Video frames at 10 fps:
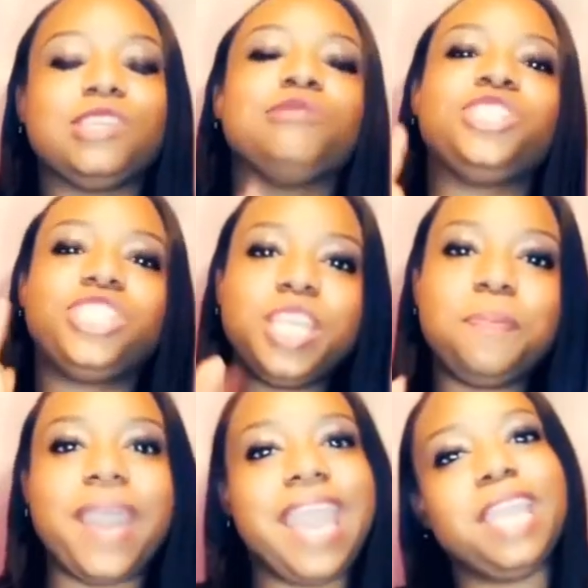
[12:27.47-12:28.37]
So
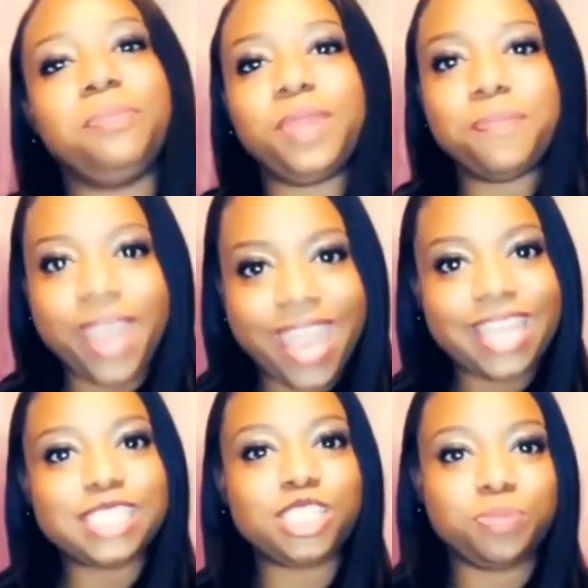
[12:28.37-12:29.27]
she paid me
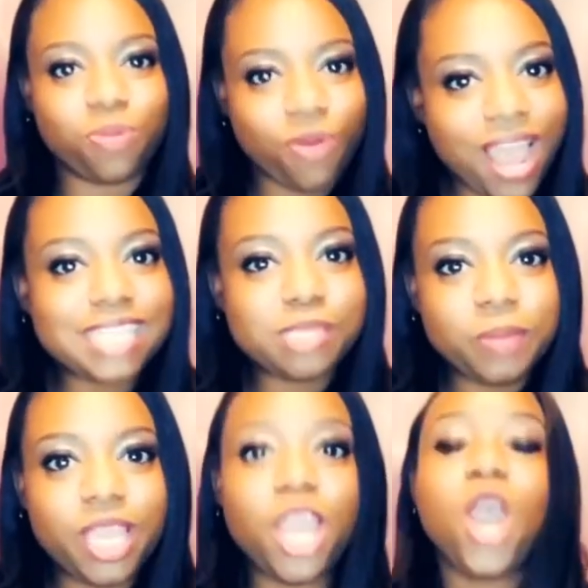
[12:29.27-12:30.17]
back and surprised
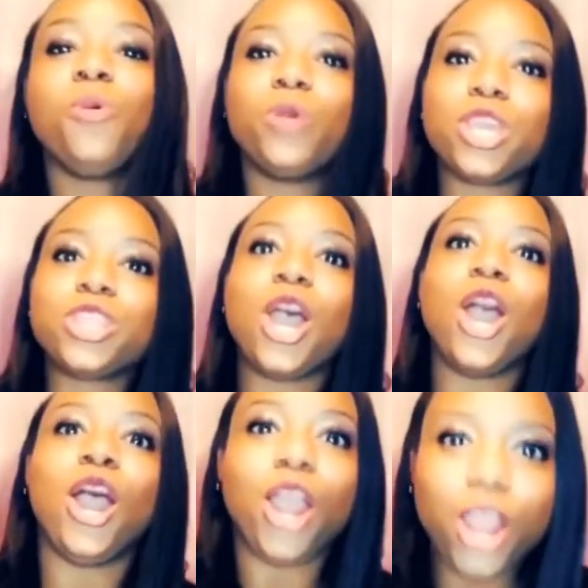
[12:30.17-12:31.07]
me with
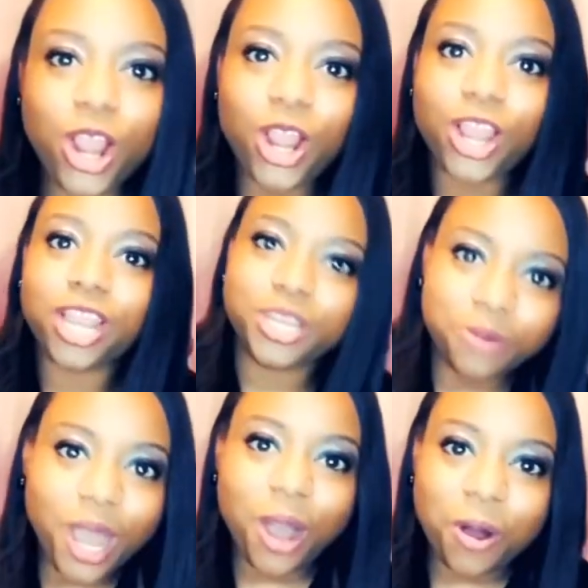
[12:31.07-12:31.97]
her
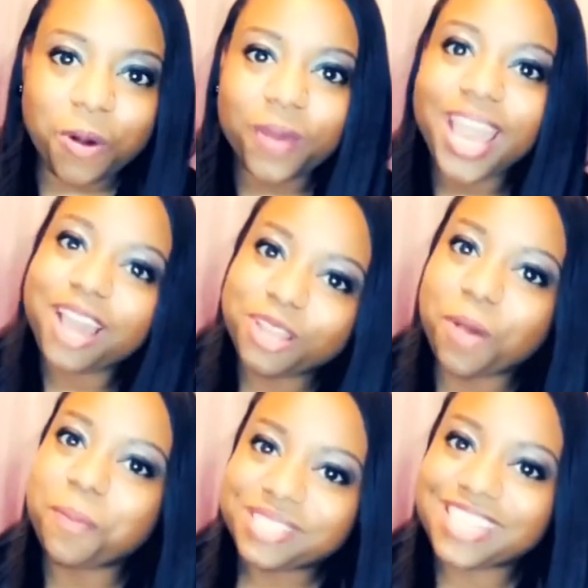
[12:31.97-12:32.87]
new home. How
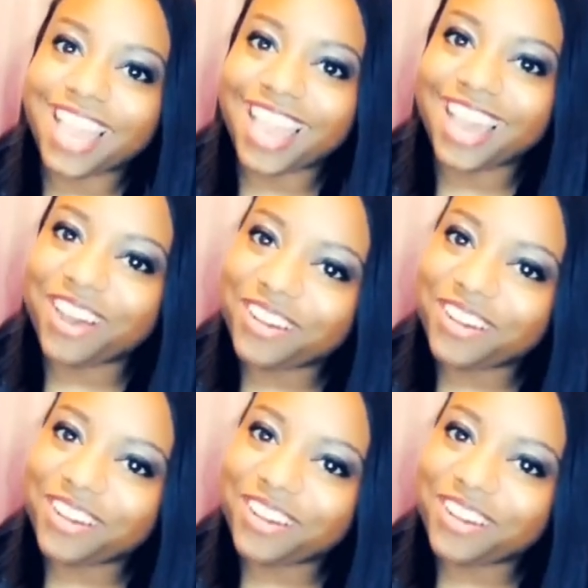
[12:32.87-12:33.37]
dope is that?